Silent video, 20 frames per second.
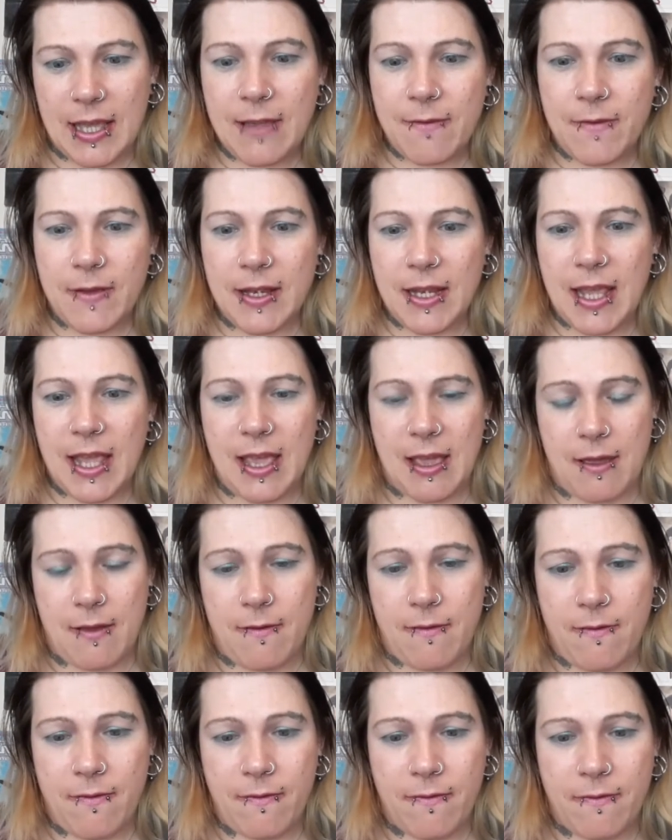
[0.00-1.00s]
even
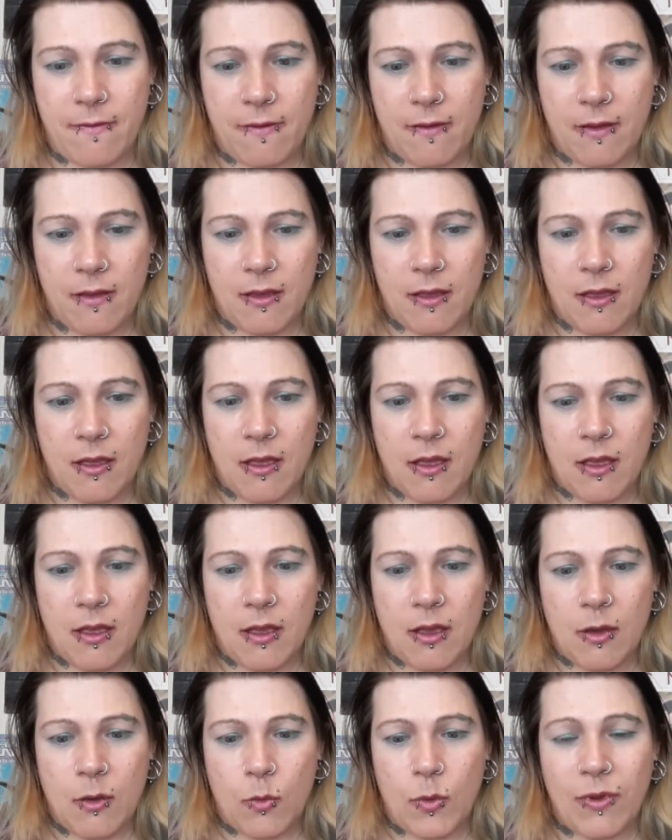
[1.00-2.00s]
if
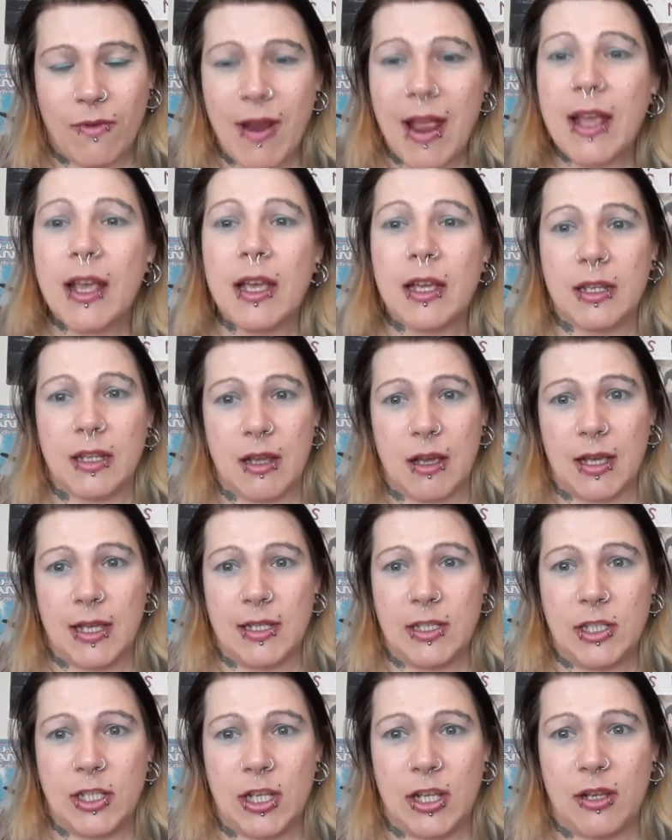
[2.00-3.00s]
we
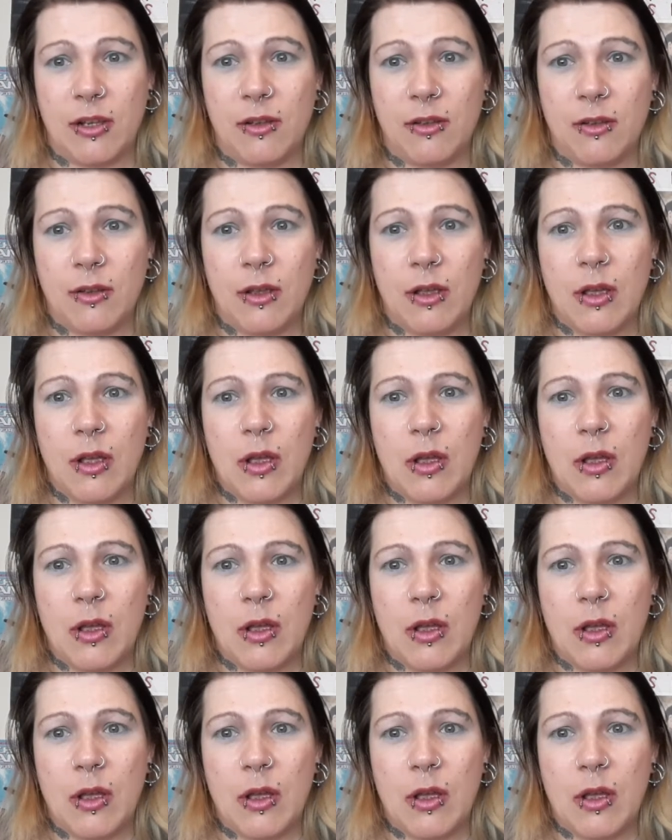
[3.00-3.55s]
recognise you,